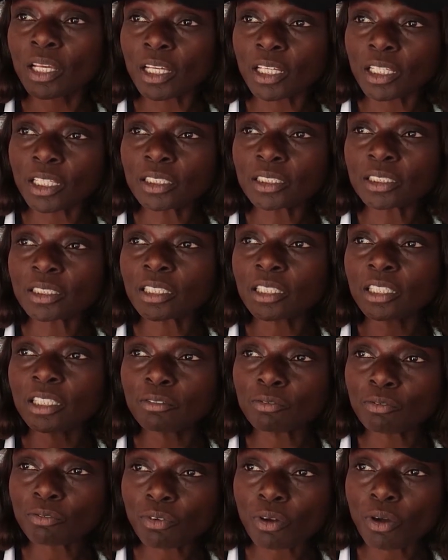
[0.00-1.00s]
it
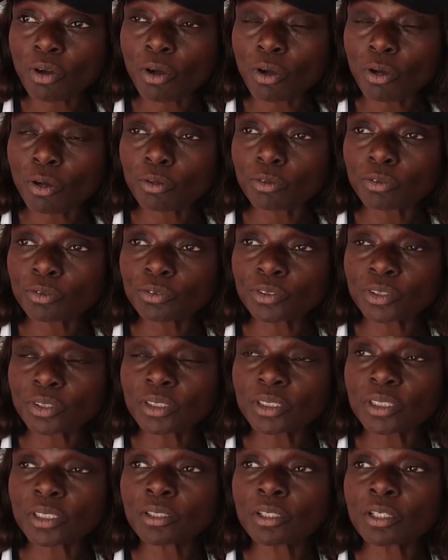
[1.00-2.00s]

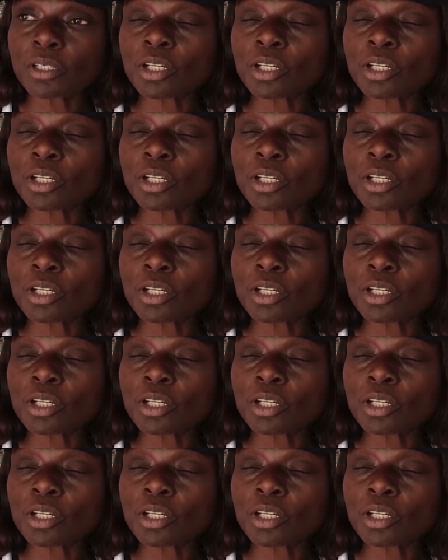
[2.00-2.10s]
involves